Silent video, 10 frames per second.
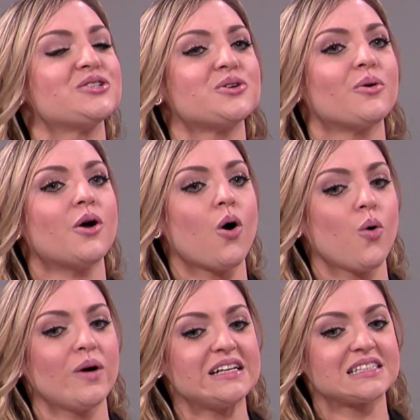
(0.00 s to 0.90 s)
So to
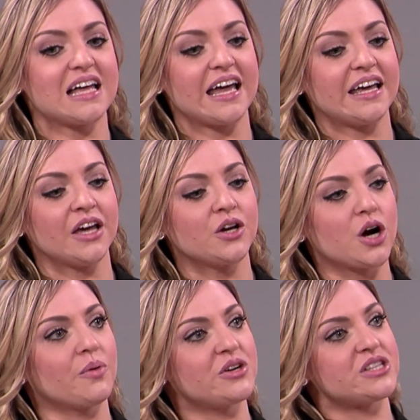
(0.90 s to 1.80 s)
always like
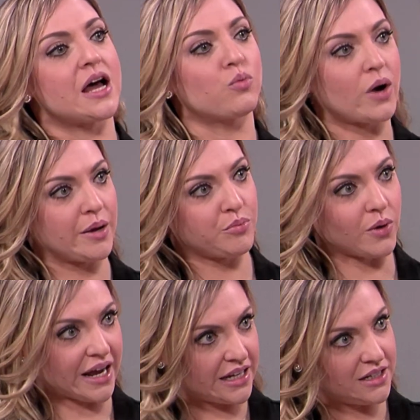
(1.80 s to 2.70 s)
encourage that right
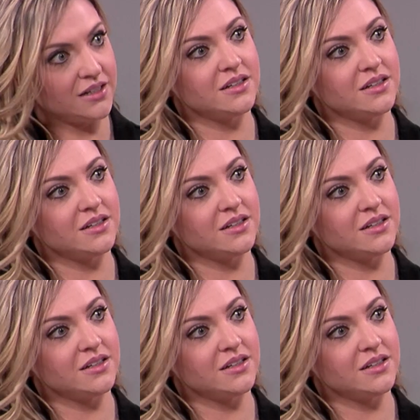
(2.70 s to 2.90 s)
brain